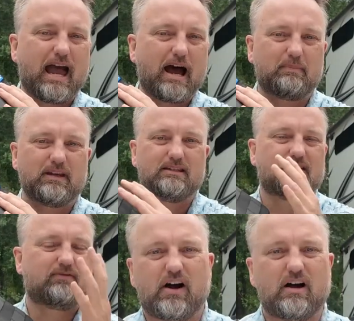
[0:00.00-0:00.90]
happens.
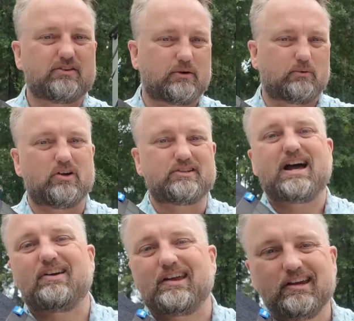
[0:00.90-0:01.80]
It falls, it rolls
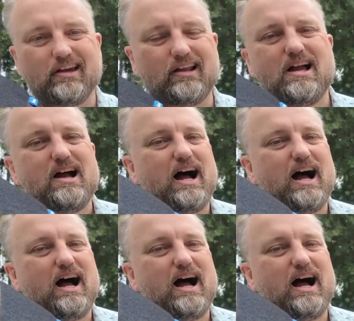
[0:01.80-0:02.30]
down a hill,